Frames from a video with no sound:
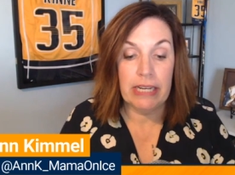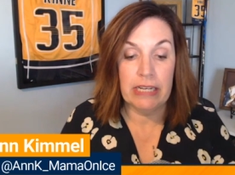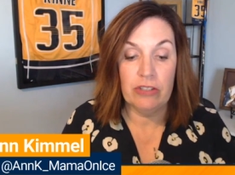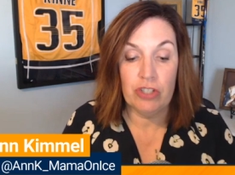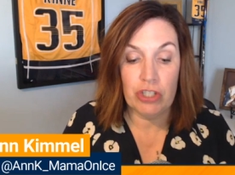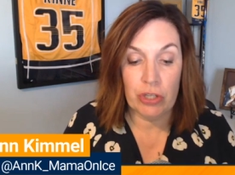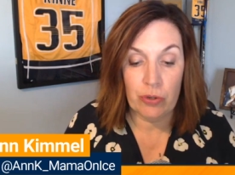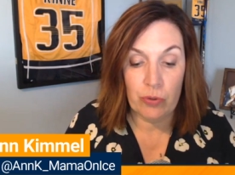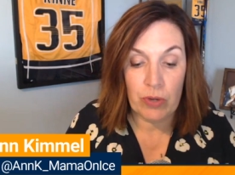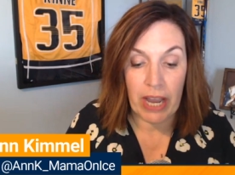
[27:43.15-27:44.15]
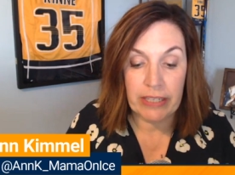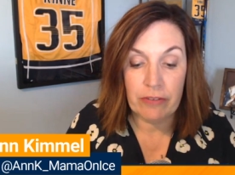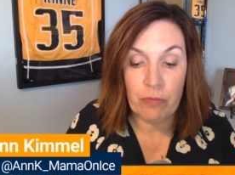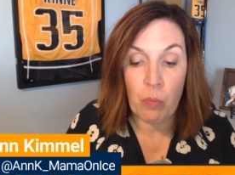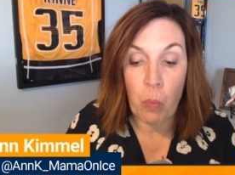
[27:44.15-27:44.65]
into kind
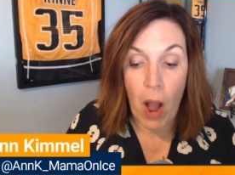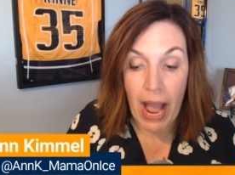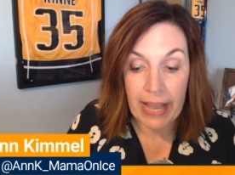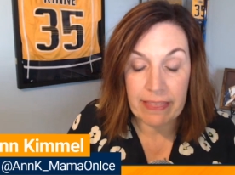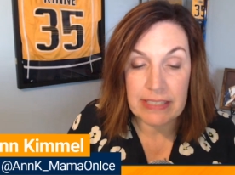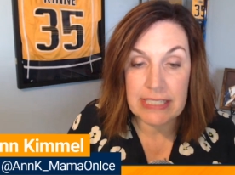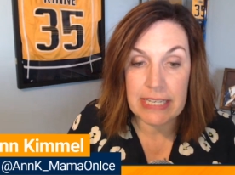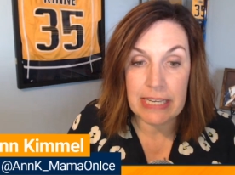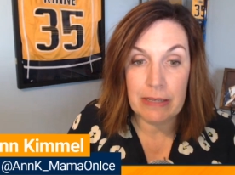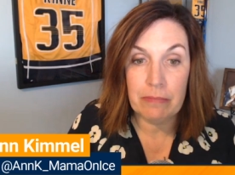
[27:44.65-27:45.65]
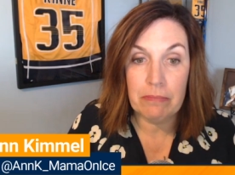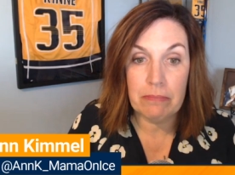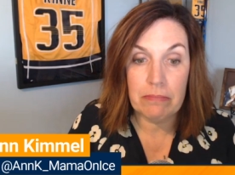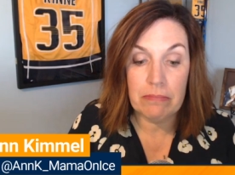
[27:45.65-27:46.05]
of why the team